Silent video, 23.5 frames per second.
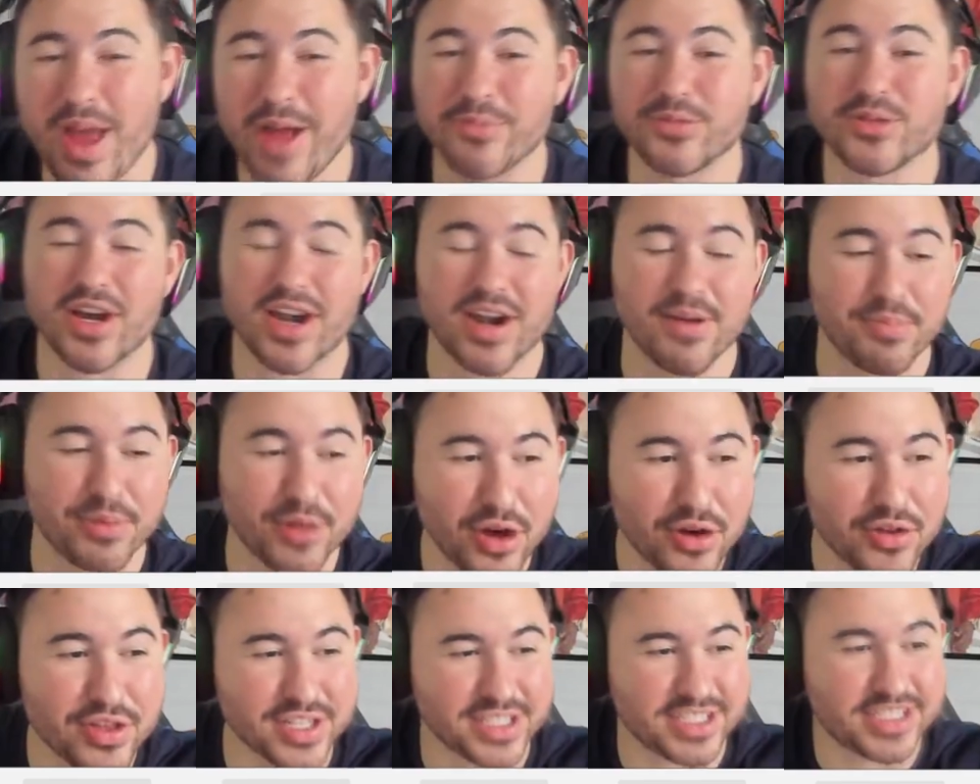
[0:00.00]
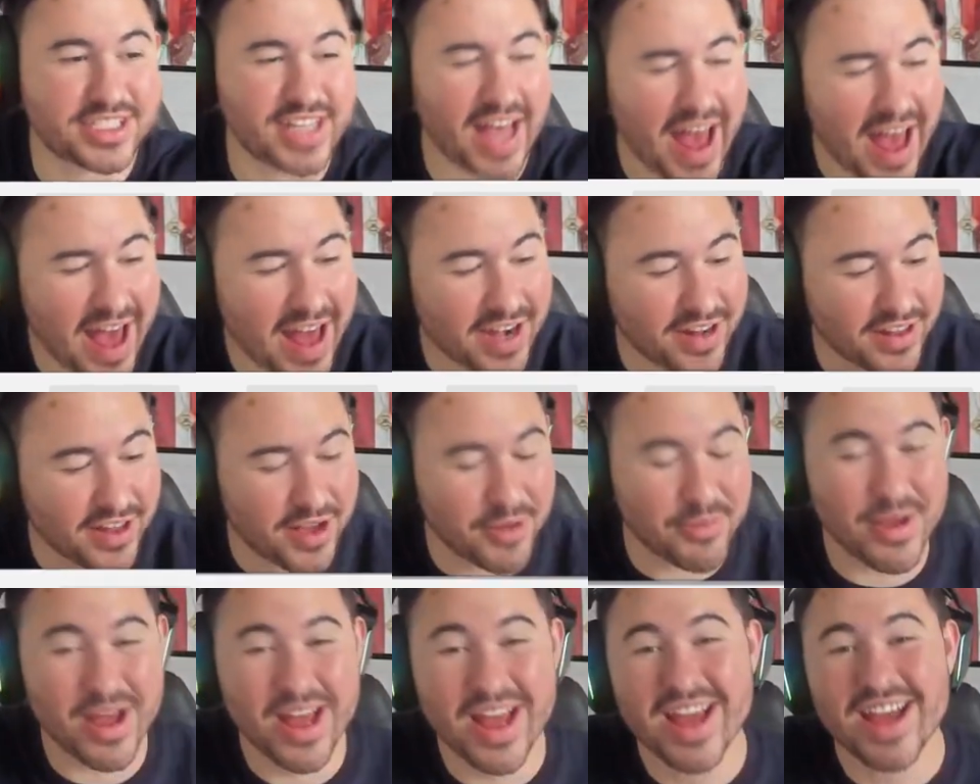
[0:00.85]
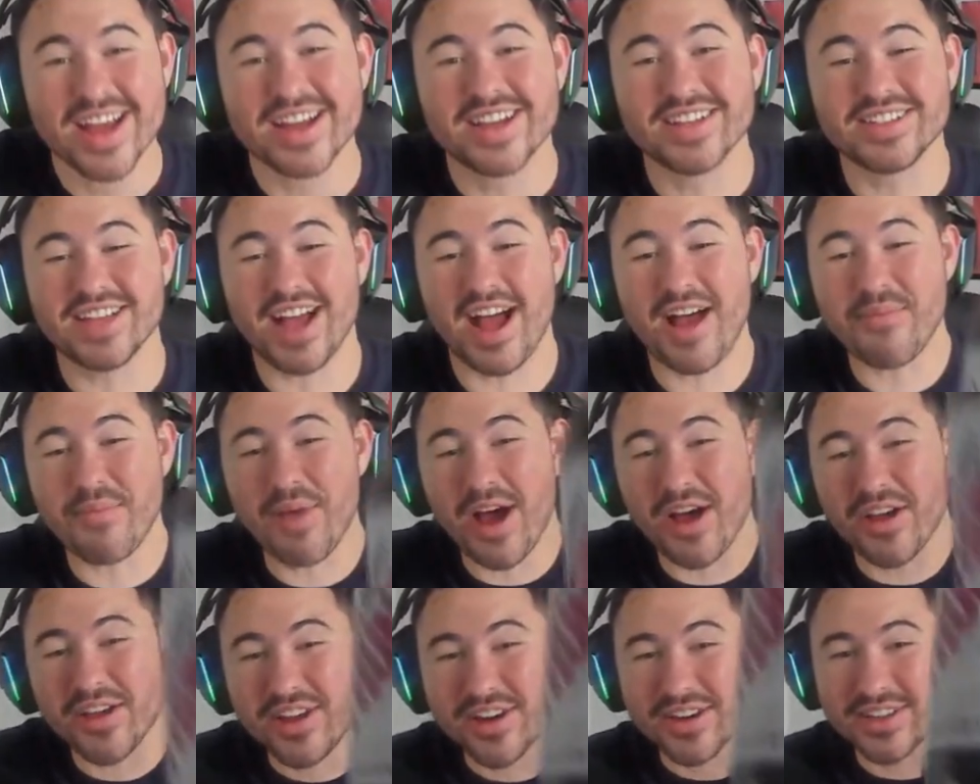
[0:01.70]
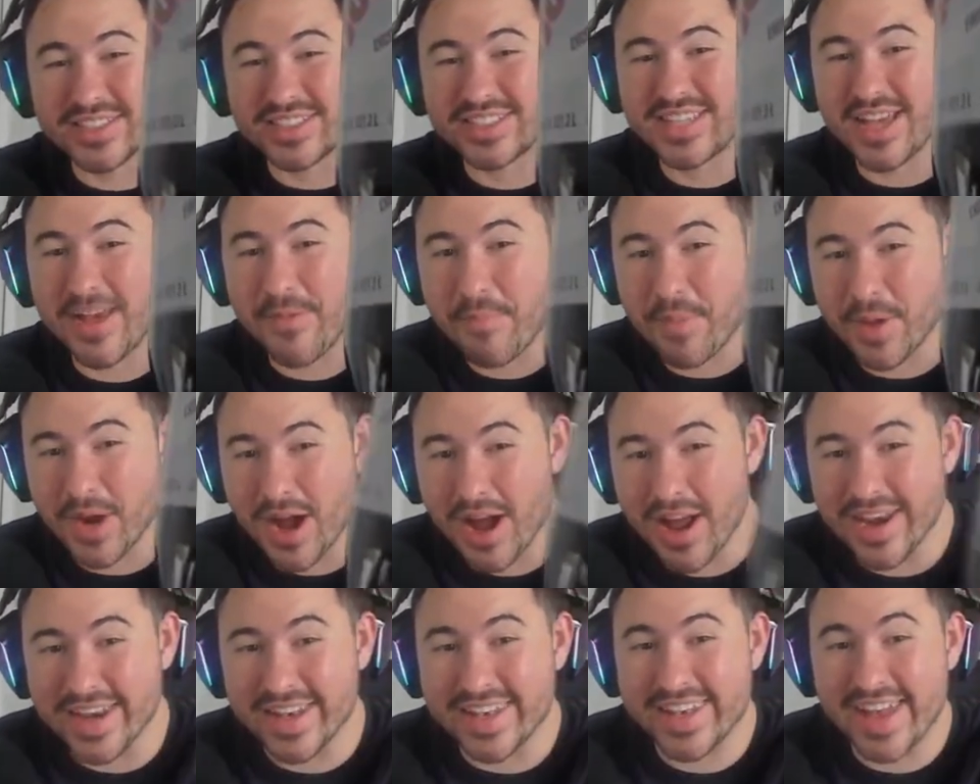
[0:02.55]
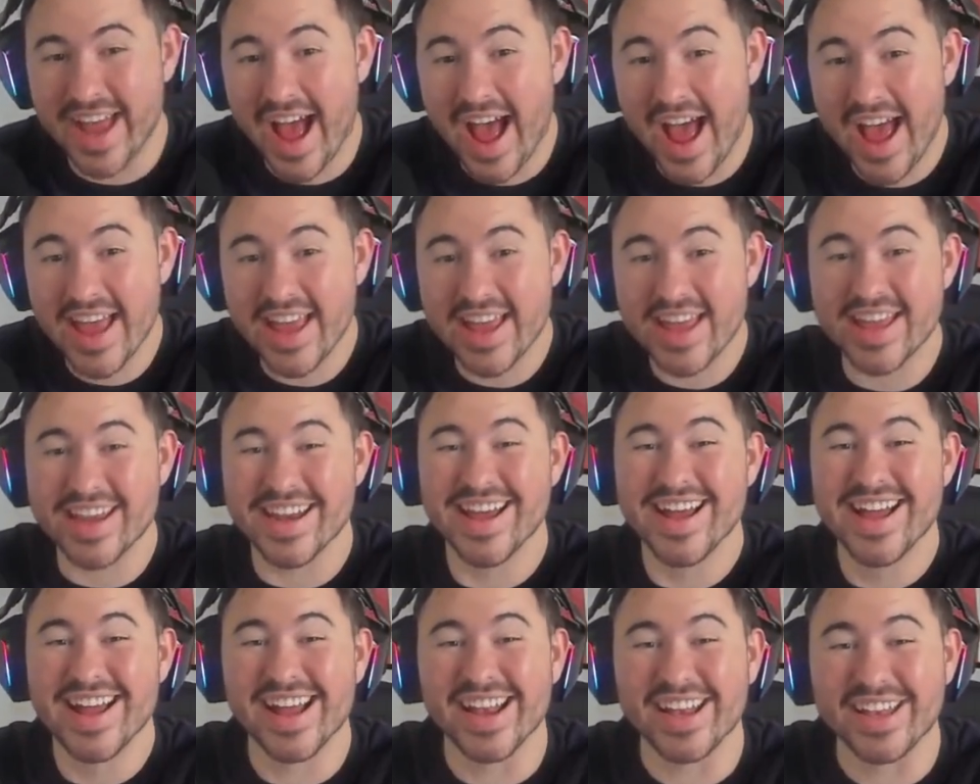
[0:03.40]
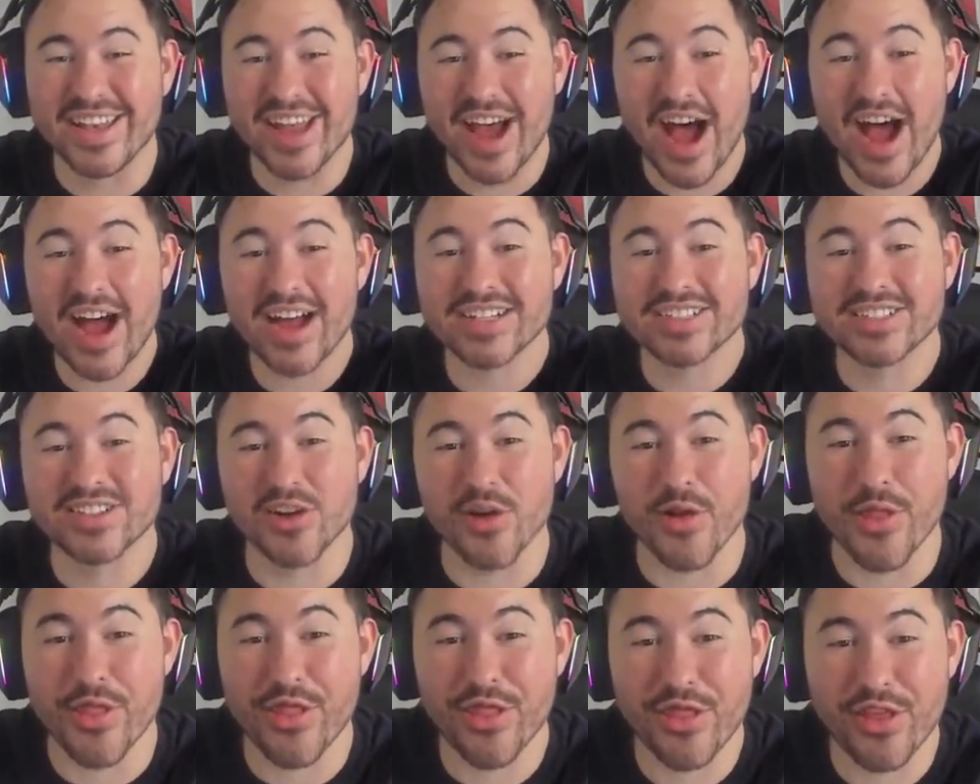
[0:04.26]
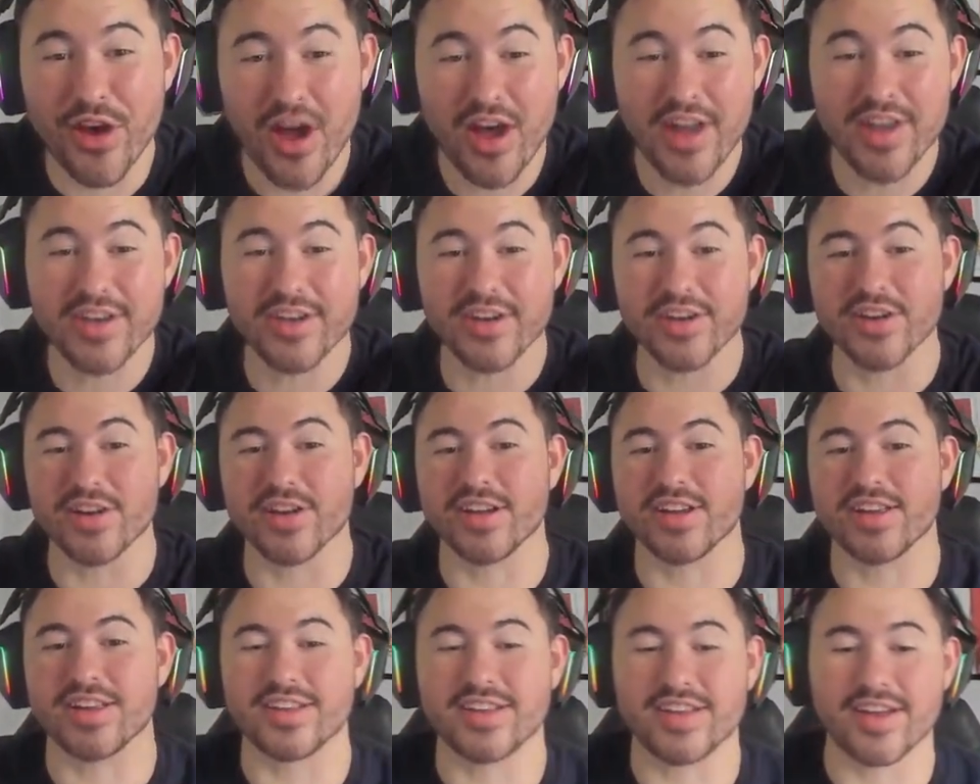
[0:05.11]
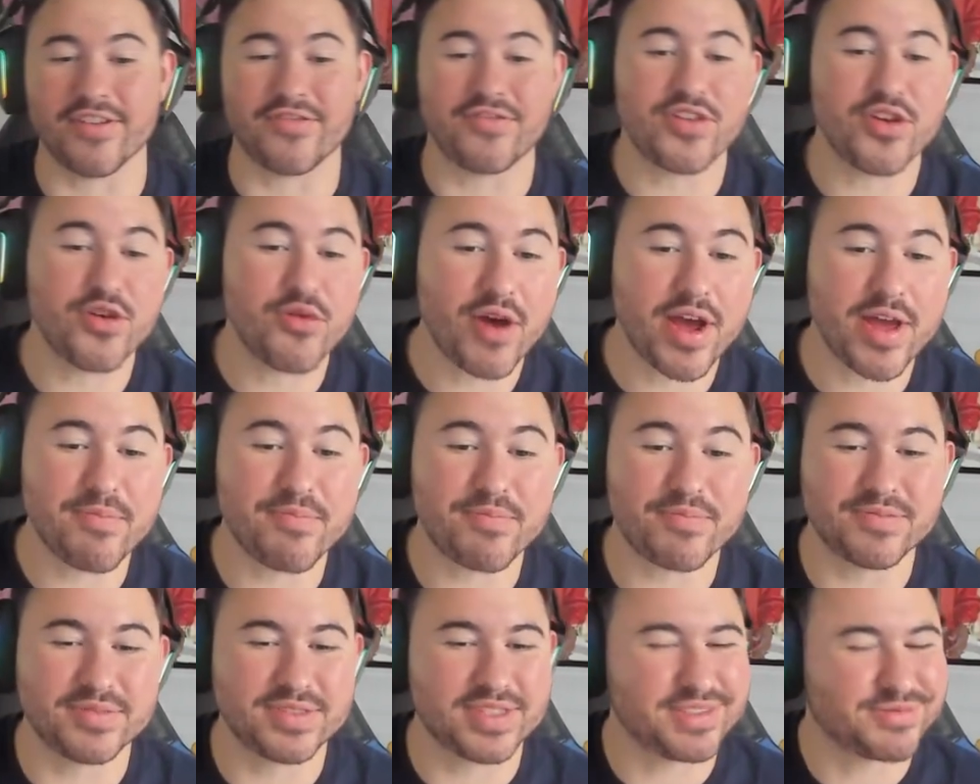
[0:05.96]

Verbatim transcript: I'm trying to blow this channel up because I'm out here sipping on diet Dr. Thunder. If you ain't,